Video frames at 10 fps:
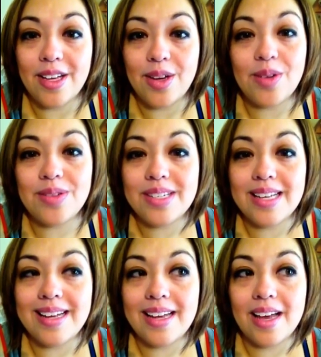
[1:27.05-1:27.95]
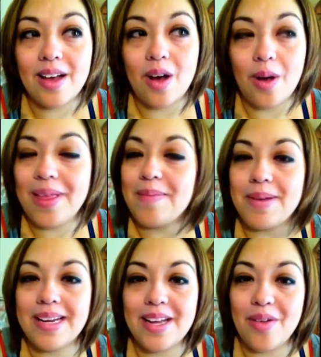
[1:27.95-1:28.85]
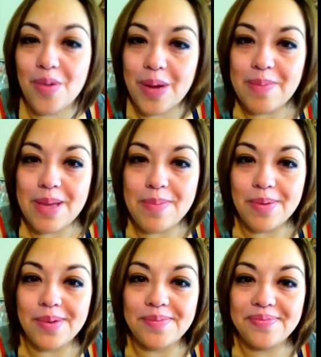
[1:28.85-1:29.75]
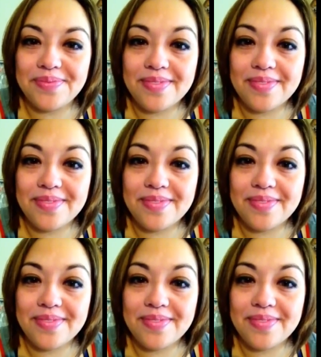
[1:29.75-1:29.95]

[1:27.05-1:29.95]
You don't see all that many overweight people